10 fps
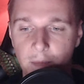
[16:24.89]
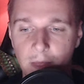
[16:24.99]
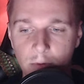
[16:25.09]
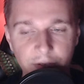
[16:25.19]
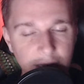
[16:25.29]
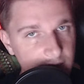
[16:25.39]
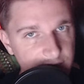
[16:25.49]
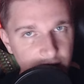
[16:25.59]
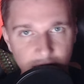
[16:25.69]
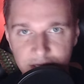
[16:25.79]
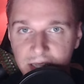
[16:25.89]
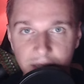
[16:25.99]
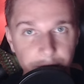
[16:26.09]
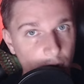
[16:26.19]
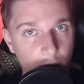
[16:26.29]
With LSI, that's not the
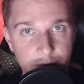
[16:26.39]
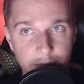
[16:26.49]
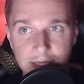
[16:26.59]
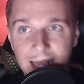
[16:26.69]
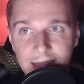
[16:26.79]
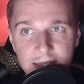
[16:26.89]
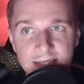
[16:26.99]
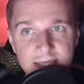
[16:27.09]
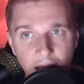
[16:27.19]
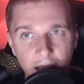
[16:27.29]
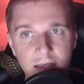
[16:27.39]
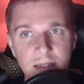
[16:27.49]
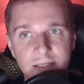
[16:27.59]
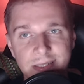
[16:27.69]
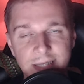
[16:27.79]
problem. An LSI
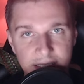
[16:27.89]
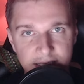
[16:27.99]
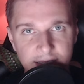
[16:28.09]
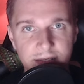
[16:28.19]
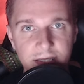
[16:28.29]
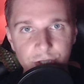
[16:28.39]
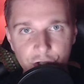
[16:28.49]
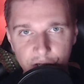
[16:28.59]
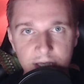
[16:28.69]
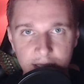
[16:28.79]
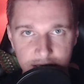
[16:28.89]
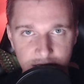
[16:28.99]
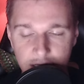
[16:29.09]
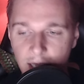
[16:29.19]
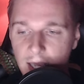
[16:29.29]
is an aesthetic genius.